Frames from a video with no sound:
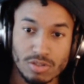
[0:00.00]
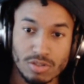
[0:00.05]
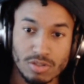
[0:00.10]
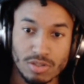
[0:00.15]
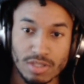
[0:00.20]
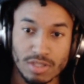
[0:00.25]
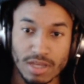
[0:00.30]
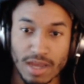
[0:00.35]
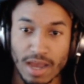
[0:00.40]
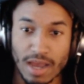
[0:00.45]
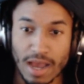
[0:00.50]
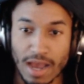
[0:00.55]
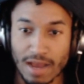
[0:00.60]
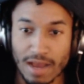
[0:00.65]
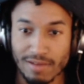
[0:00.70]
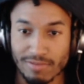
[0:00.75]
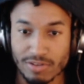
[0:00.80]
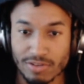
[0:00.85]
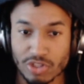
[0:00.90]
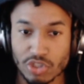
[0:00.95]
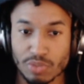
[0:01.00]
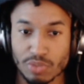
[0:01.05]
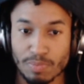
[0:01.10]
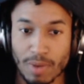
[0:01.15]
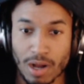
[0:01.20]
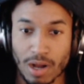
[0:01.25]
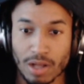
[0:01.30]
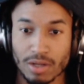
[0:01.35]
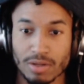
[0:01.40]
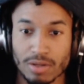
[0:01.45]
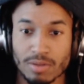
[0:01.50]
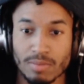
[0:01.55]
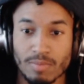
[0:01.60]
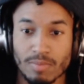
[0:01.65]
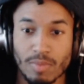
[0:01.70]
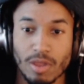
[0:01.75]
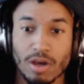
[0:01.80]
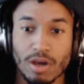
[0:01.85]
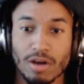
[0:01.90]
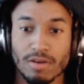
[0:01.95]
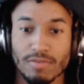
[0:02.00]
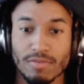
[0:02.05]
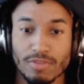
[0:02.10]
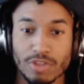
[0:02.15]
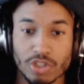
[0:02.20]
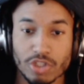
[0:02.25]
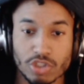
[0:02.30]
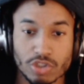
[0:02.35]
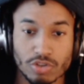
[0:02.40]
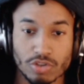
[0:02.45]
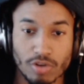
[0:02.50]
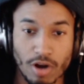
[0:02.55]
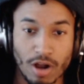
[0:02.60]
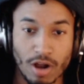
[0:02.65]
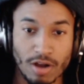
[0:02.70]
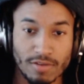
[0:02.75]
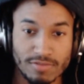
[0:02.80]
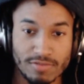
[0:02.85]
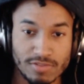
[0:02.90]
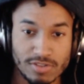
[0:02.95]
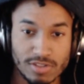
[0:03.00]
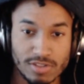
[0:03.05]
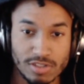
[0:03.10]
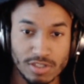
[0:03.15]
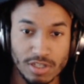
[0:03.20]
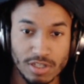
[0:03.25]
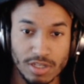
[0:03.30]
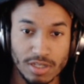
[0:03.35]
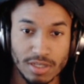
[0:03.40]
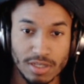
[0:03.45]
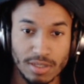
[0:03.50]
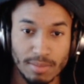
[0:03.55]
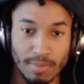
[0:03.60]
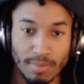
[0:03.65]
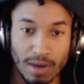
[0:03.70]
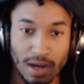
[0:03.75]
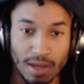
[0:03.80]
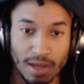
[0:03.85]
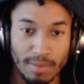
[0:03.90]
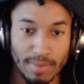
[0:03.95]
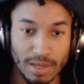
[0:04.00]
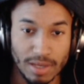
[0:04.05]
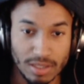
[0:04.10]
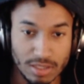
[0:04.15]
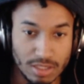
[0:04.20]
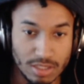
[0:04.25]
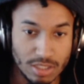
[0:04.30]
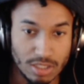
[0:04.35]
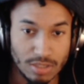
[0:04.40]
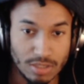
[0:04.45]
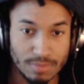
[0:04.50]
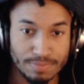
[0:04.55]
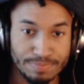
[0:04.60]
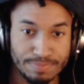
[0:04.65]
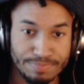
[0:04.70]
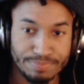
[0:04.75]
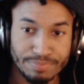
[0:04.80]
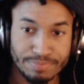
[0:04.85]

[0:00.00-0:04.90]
the average bottom of the troughs in my melody. I'm